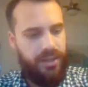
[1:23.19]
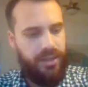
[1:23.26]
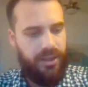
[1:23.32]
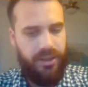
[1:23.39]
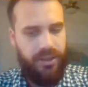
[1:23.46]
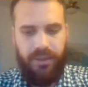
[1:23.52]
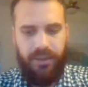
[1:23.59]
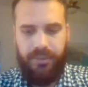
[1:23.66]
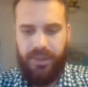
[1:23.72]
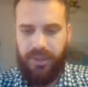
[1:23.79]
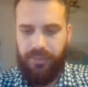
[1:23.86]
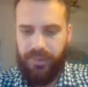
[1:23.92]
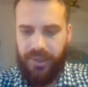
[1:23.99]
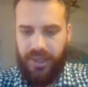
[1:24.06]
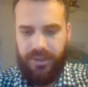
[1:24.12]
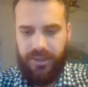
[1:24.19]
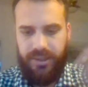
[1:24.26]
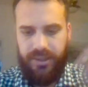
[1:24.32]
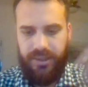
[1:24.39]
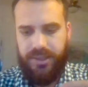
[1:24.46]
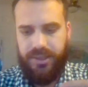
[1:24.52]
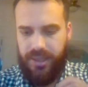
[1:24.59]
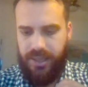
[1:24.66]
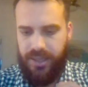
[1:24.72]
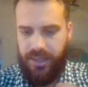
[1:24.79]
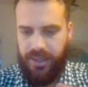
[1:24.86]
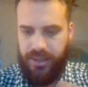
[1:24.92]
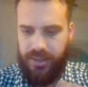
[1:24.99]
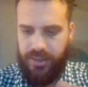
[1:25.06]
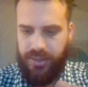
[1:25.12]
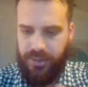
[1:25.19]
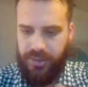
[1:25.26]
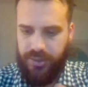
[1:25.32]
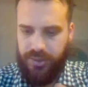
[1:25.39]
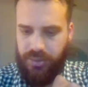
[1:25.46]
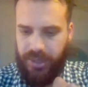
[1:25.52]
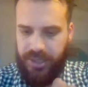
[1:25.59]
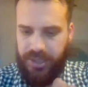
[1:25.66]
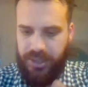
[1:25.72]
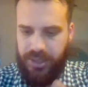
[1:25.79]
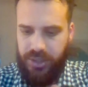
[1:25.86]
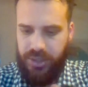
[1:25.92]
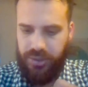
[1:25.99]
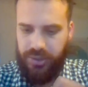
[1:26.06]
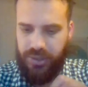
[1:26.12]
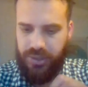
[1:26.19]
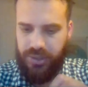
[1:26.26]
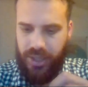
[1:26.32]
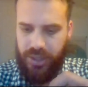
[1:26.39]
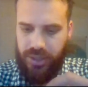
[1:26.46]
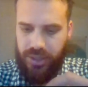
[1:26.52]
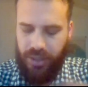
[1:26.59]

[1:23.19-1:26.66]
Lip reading: Now I'm going to plug this into my digital section.